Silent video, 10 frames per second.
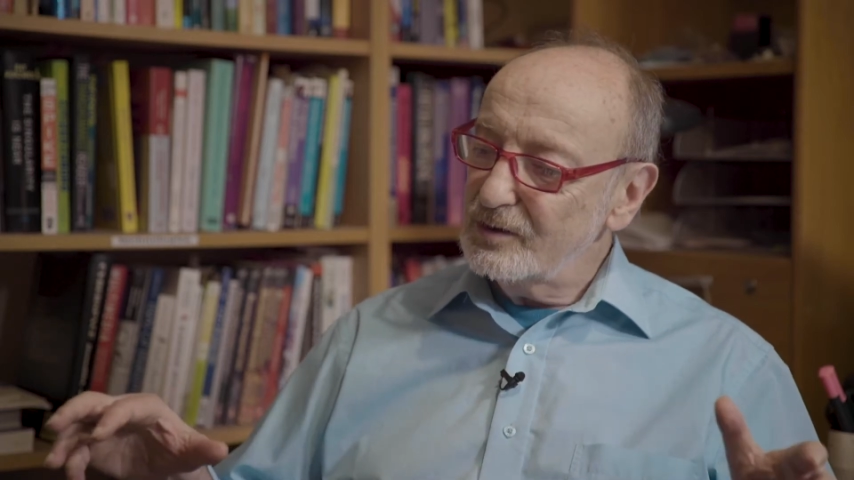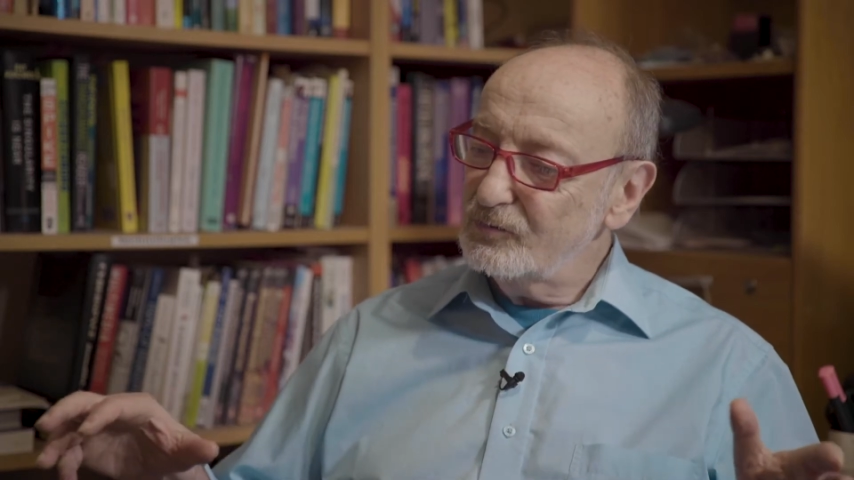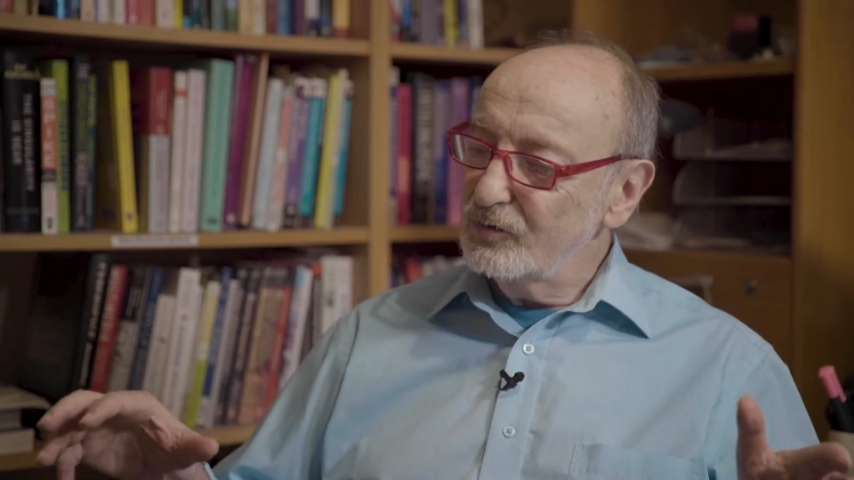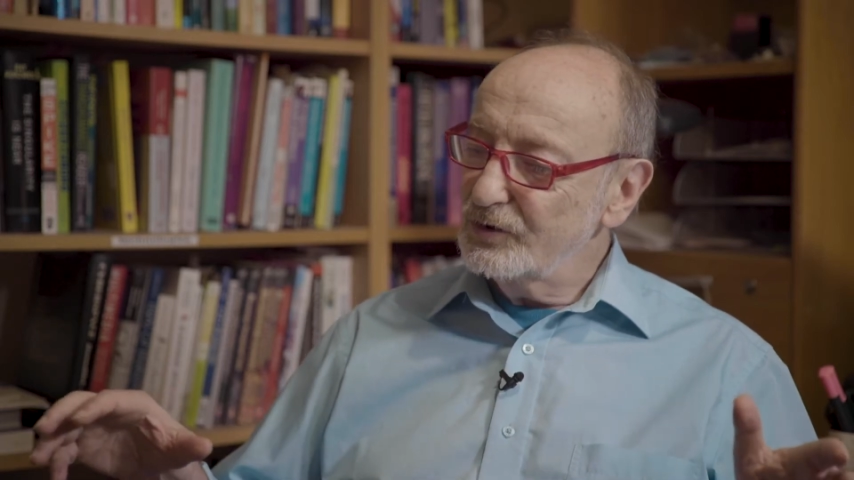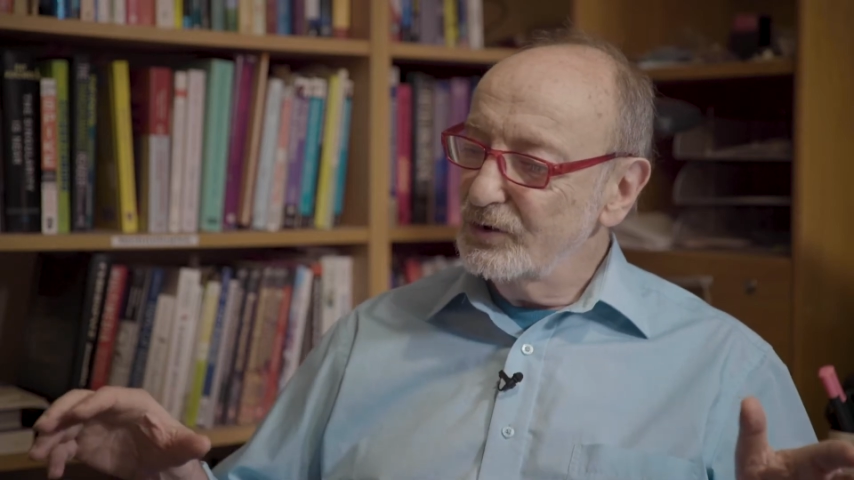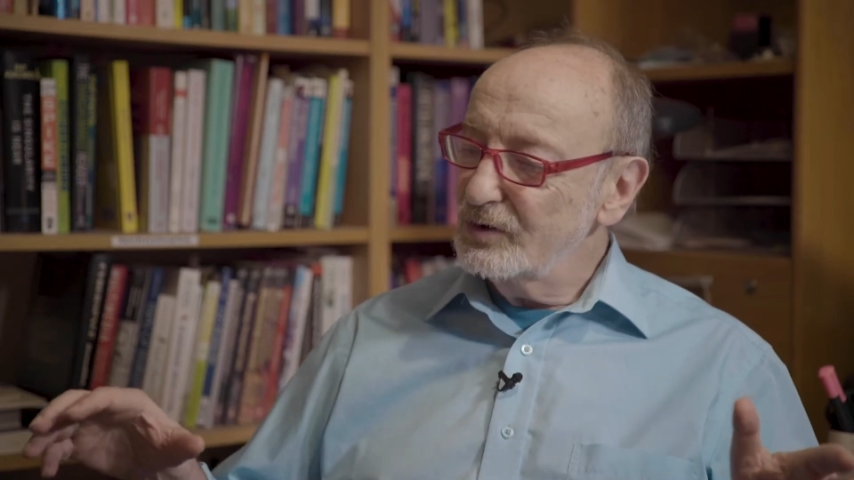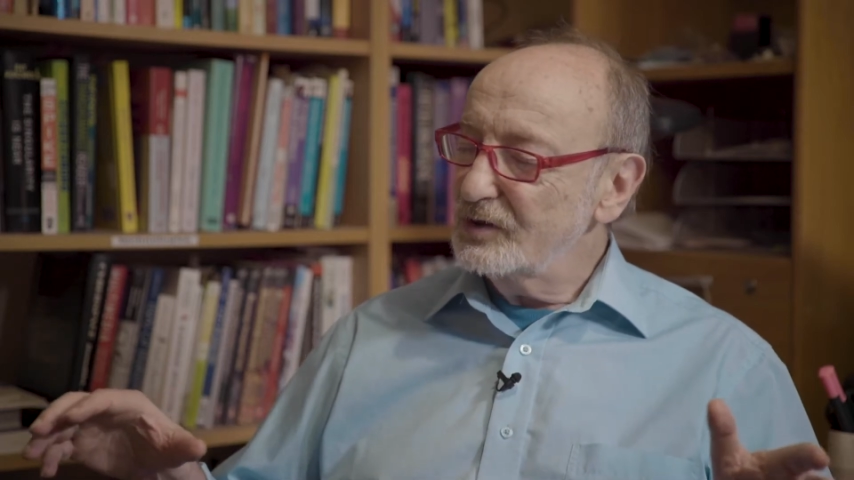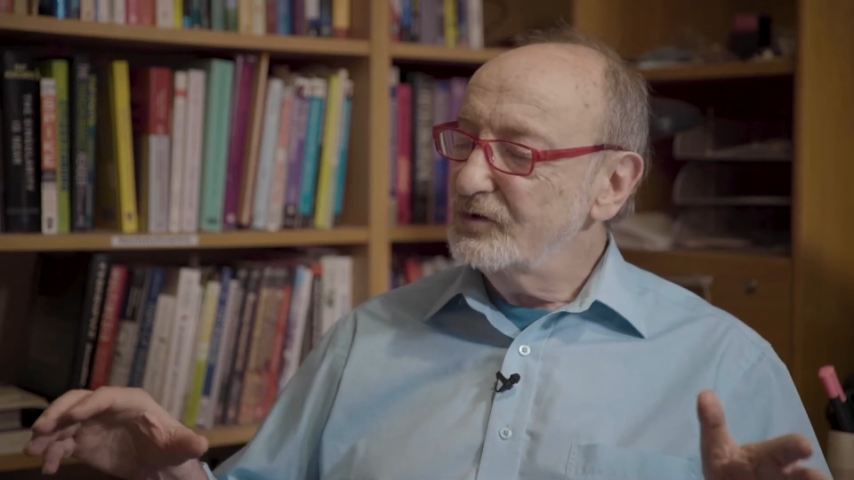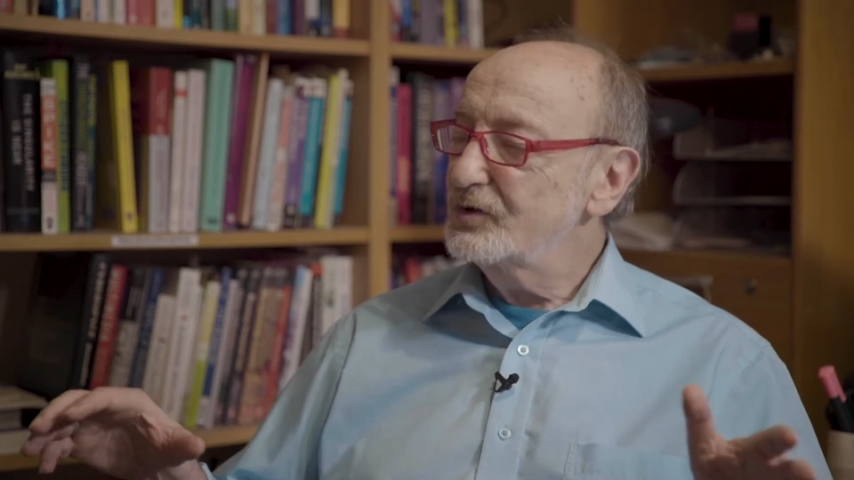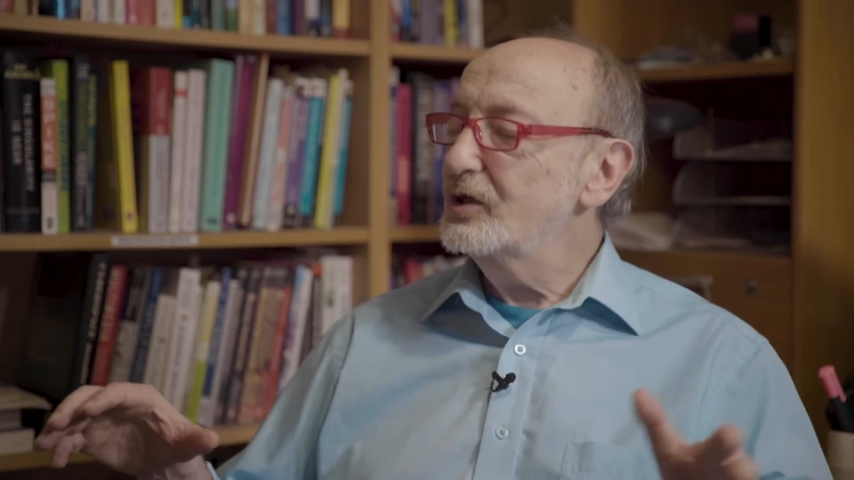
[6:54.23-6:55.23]
it was not
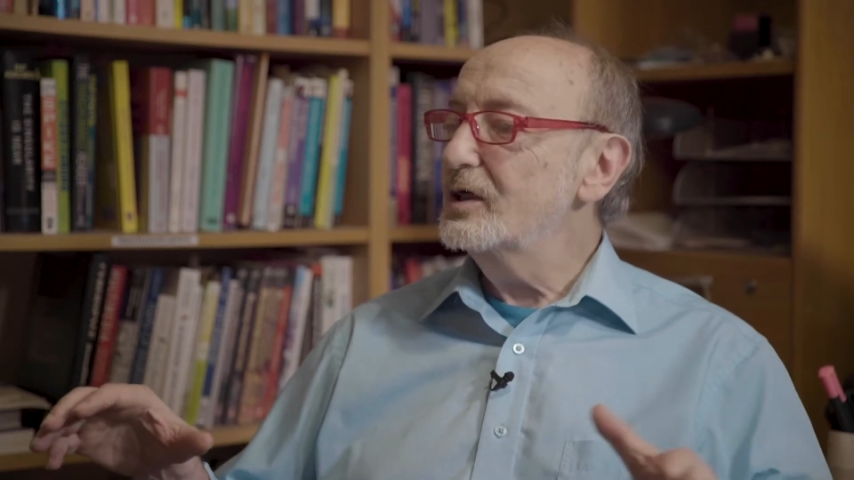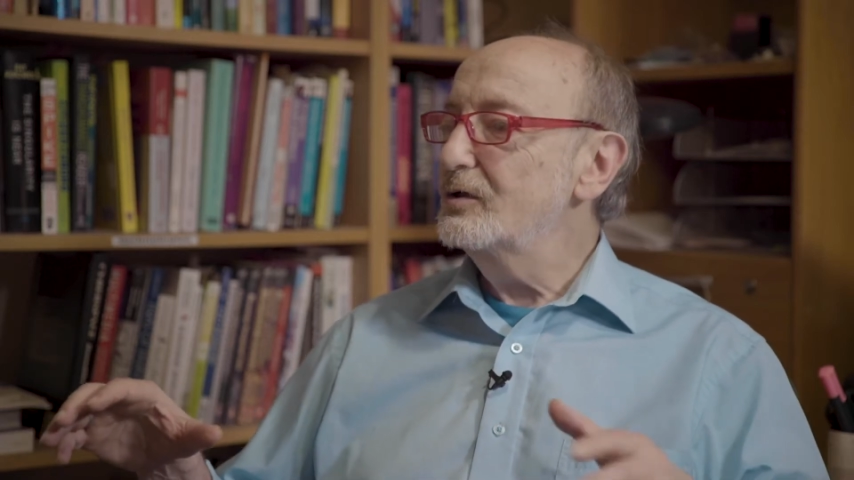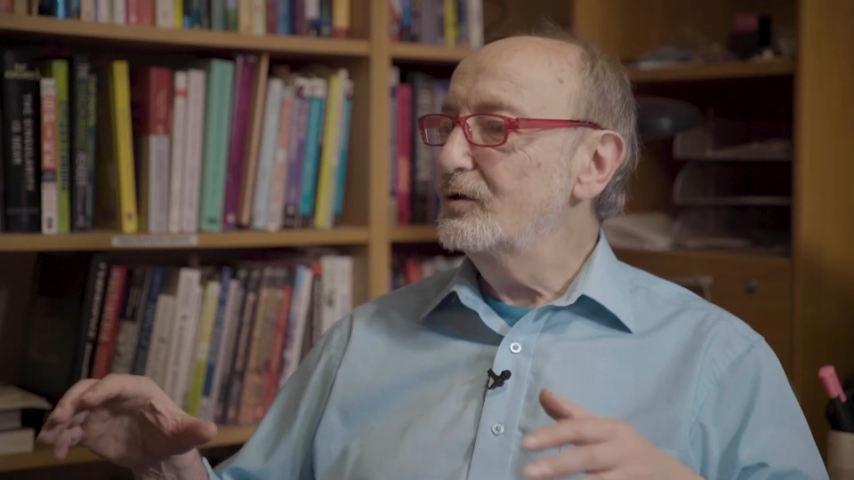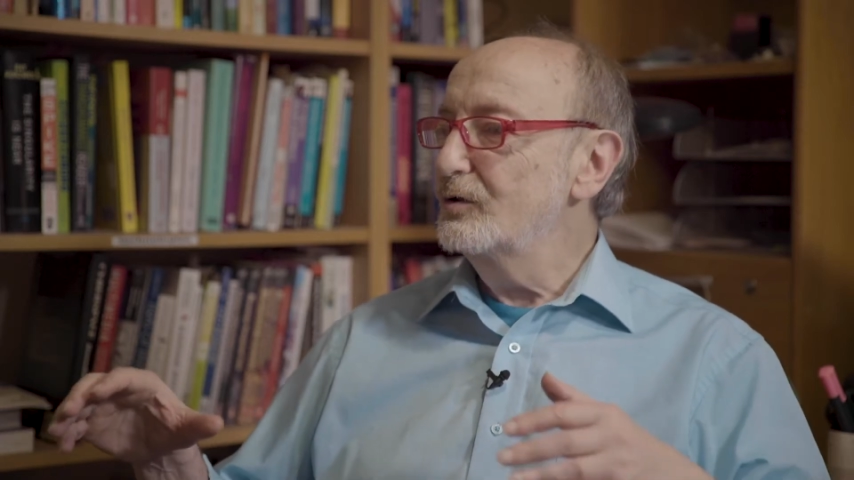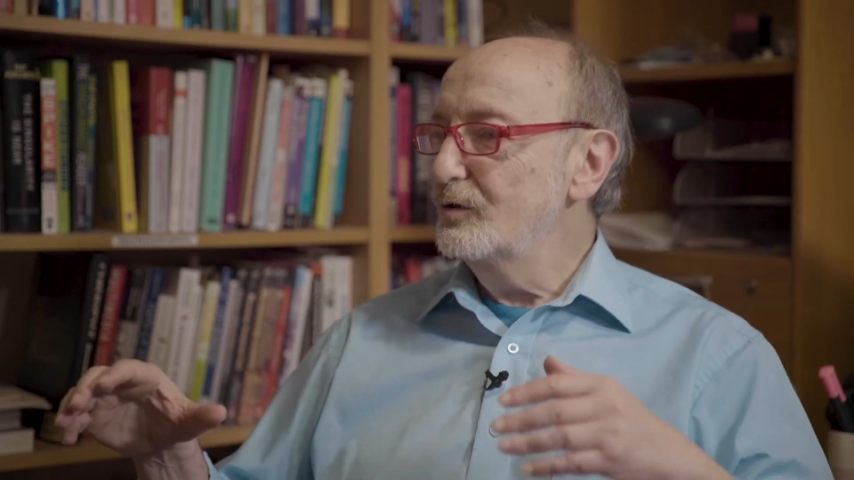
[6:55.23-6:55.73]
a straight